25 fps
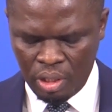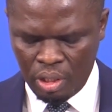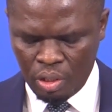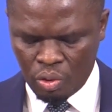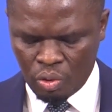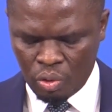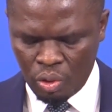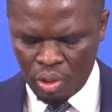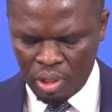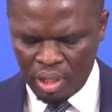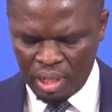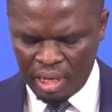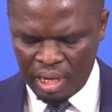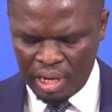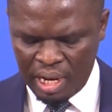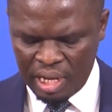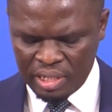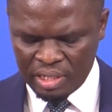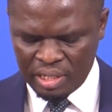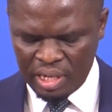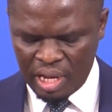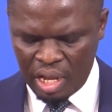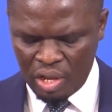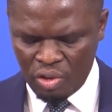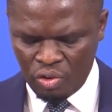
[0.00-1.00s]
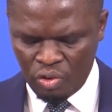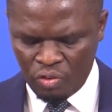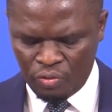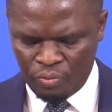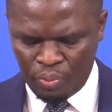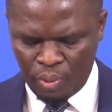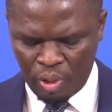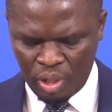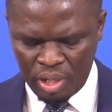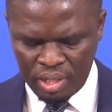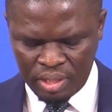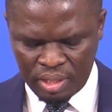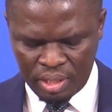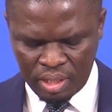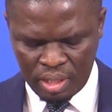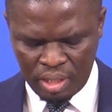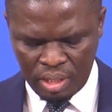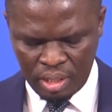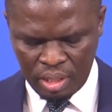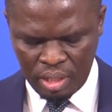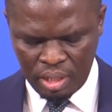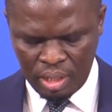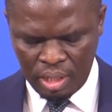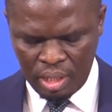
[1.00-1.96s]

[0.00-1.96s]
including the National Youth Policy